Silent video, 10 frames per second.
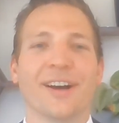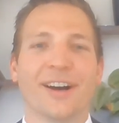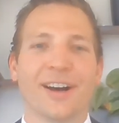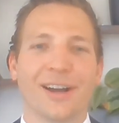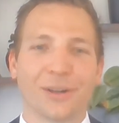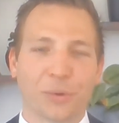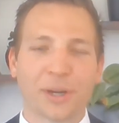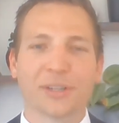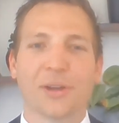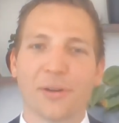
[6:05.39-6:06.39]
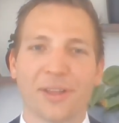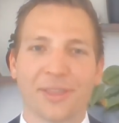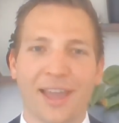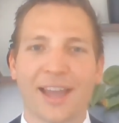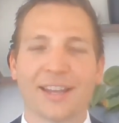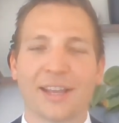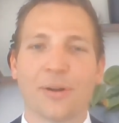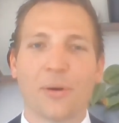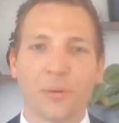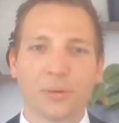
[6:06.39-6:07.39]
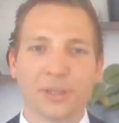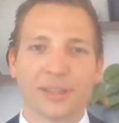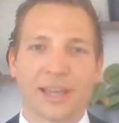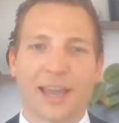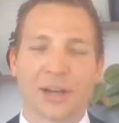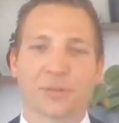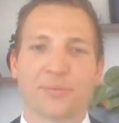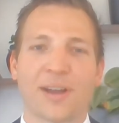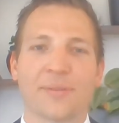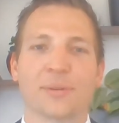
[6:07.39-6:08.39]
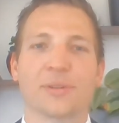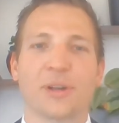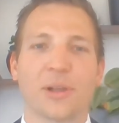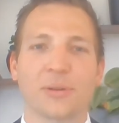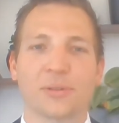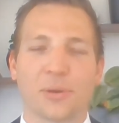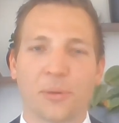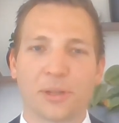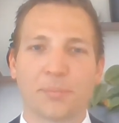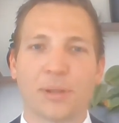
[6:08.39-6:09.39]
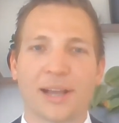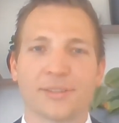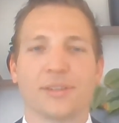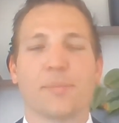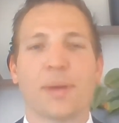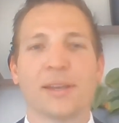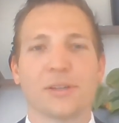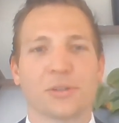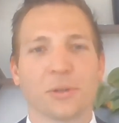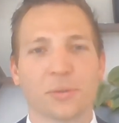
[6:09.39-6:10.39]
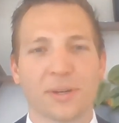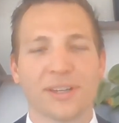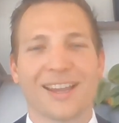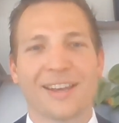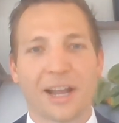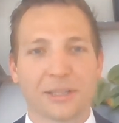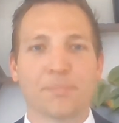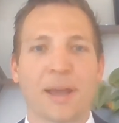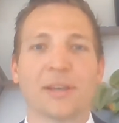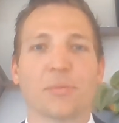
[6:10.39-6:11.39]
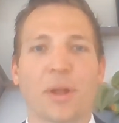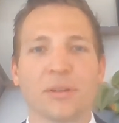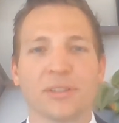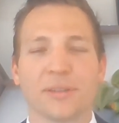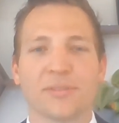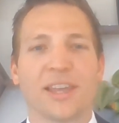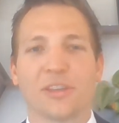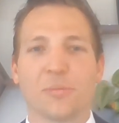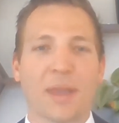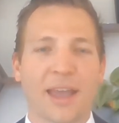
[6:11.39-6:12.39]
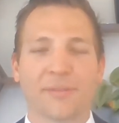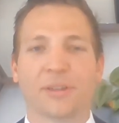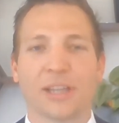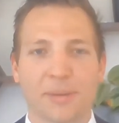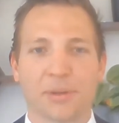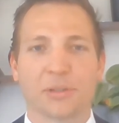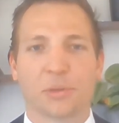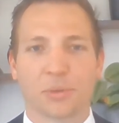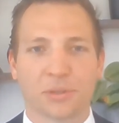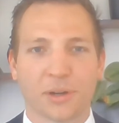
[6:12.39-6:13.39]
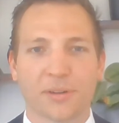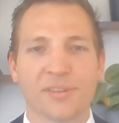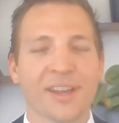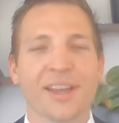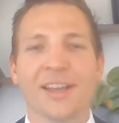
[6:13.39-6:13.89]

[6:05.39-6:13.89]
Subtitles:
A quick note on that, that extra $500 only applies to dependent children and not dependent relatives that you may have claimed on your return,